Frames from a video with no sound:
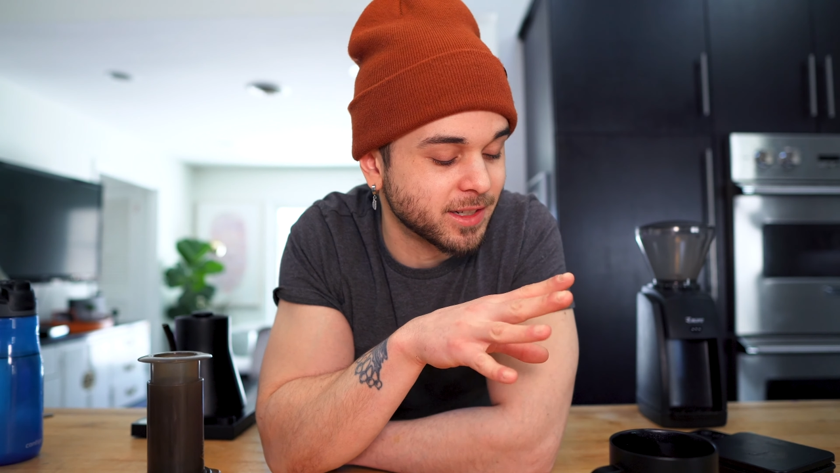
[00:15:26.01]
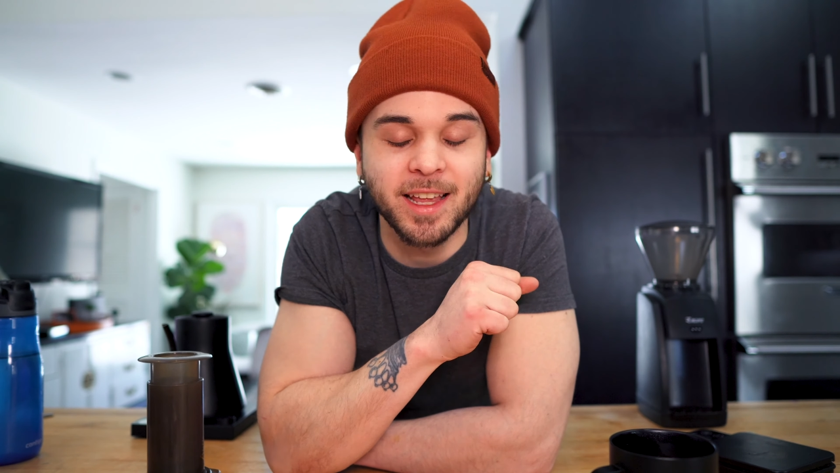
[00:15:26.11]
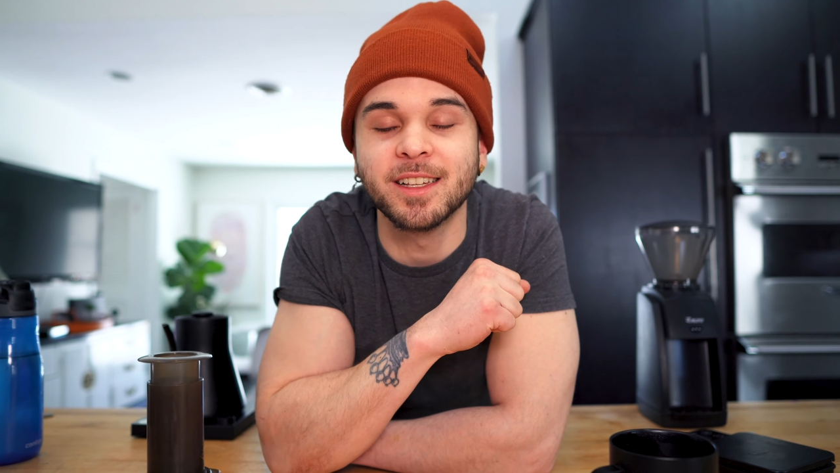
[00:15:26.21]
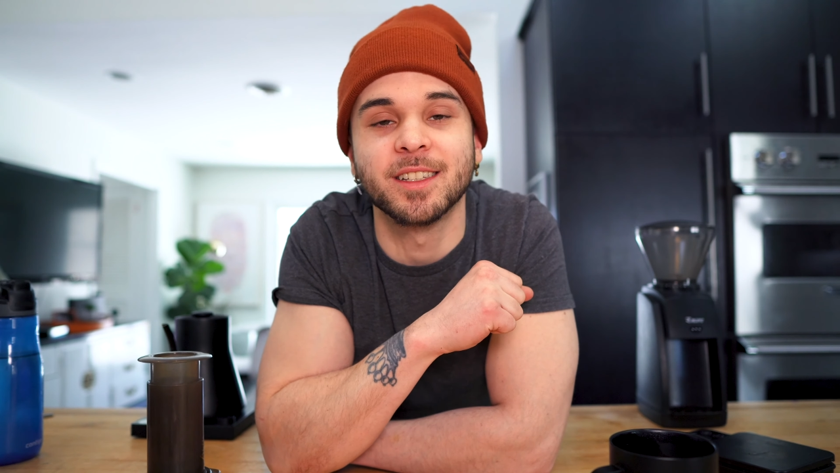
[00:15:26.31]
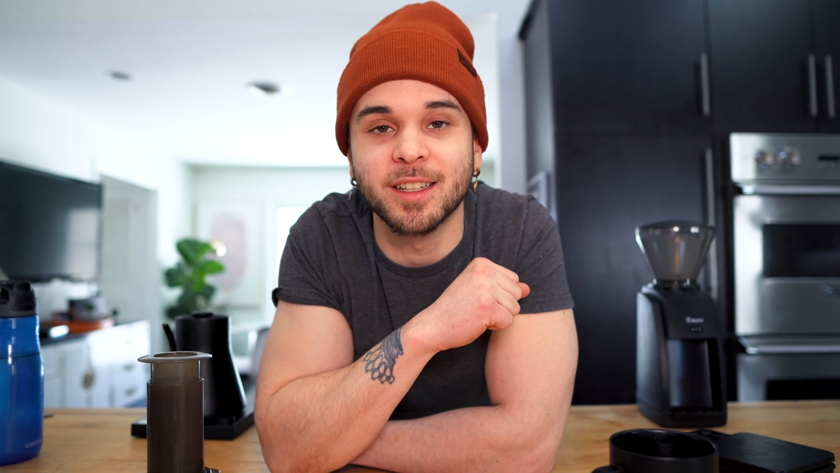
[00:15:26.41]

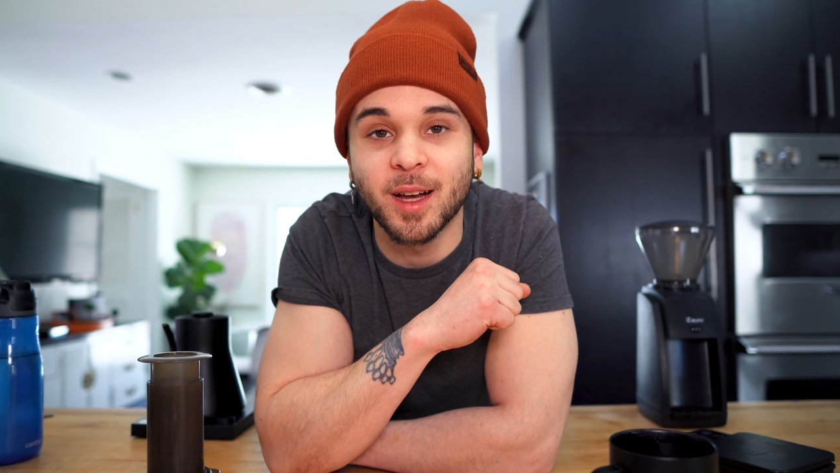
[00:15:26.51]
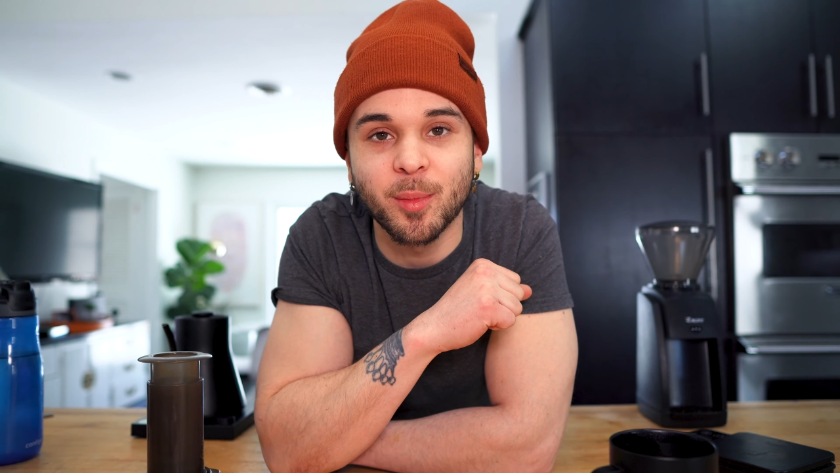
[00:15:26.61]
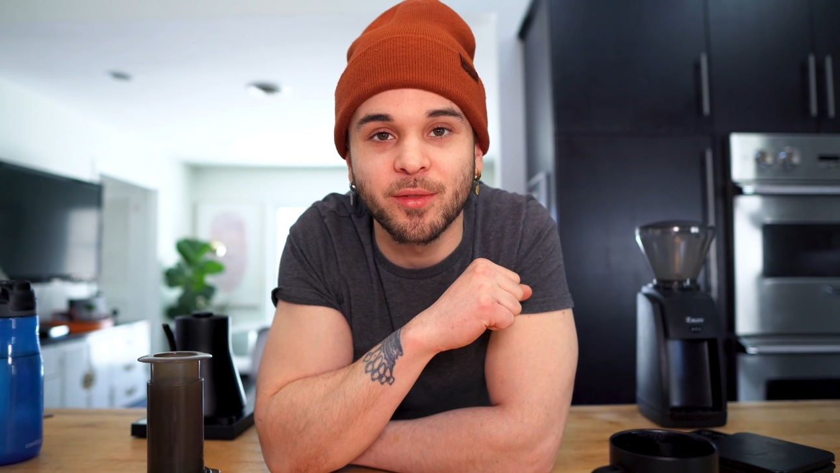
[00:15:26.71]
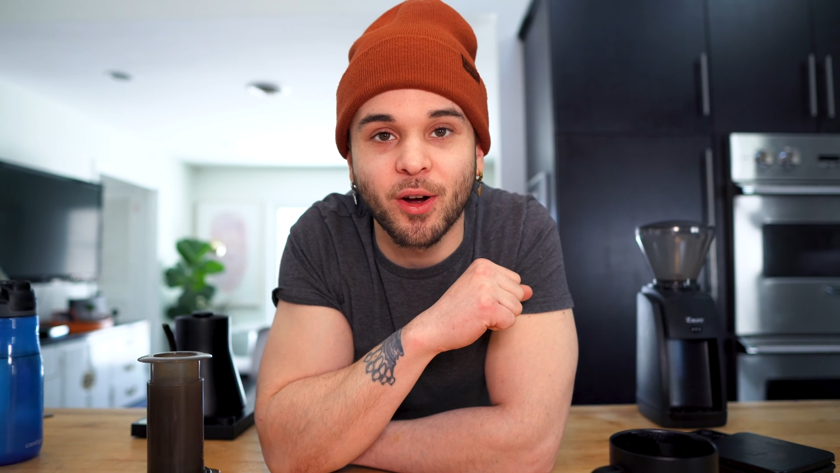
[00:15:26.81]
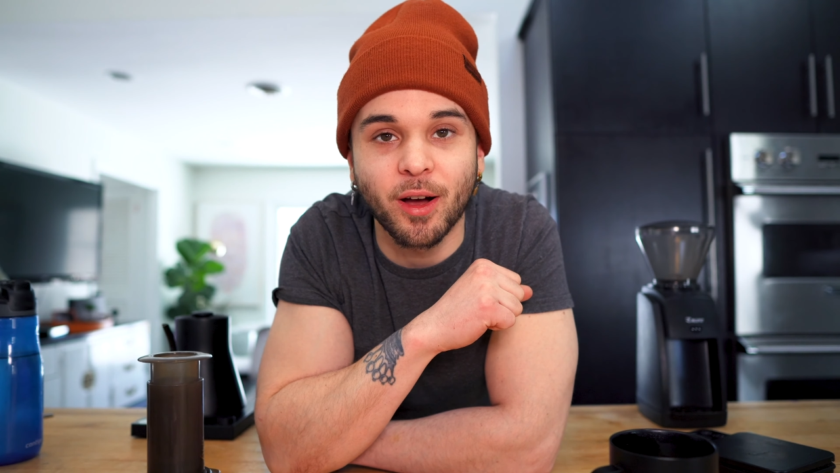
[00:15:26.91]
tasty cup
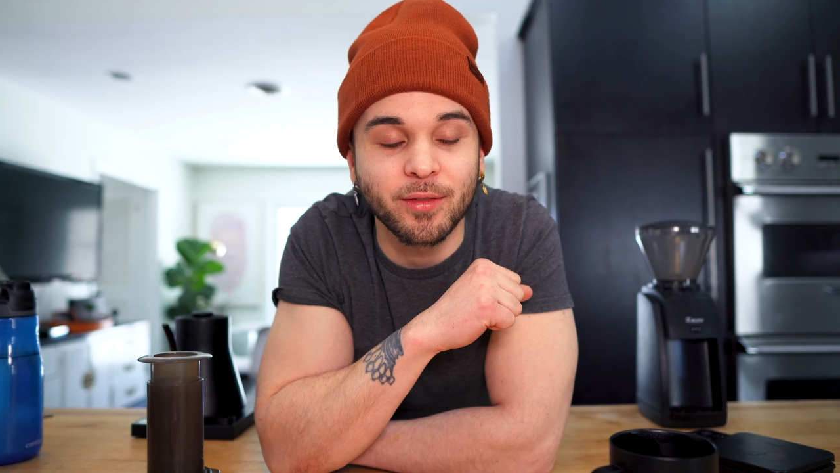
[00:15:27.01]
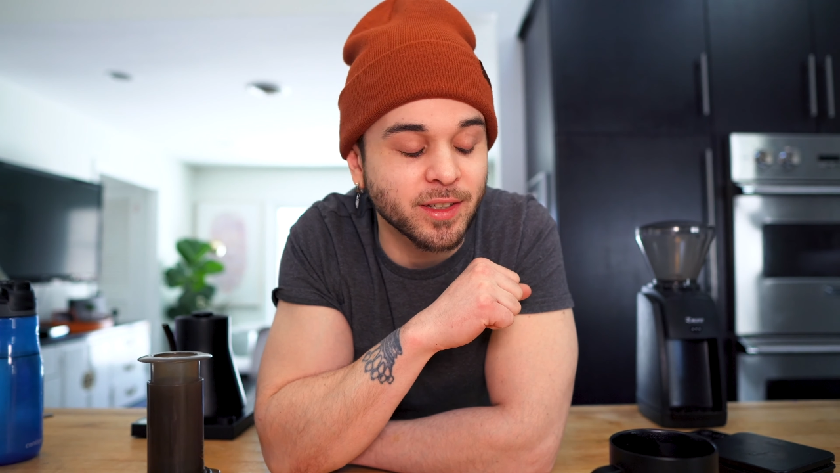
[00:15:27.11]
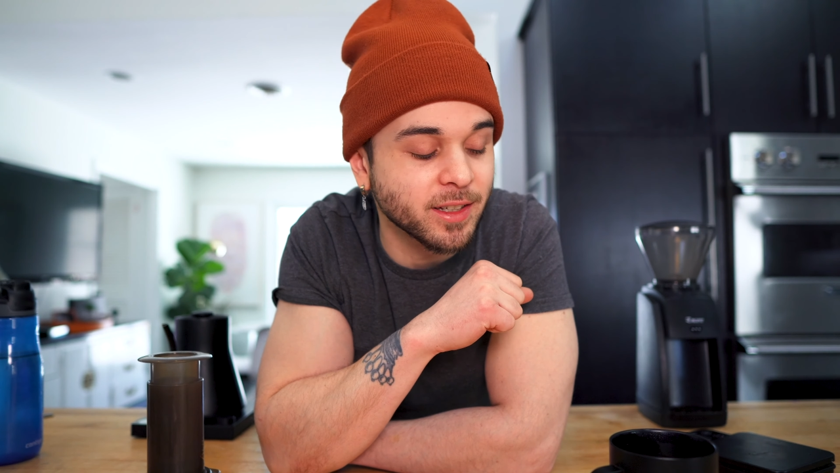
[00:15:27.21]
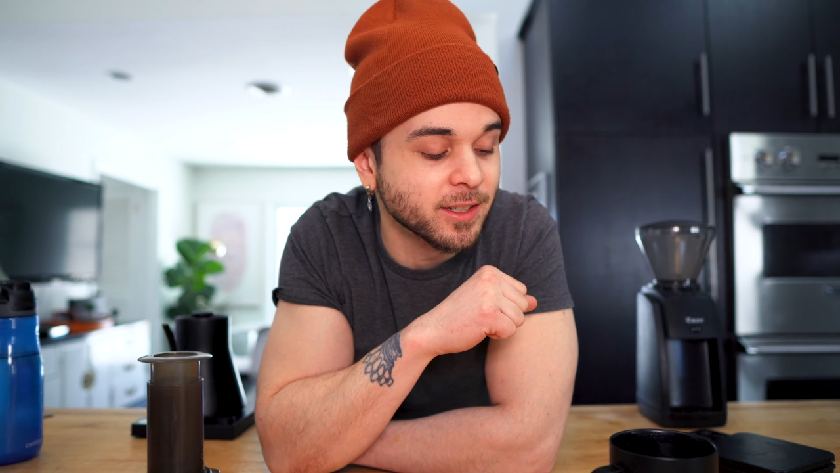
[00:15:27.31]
of coffee.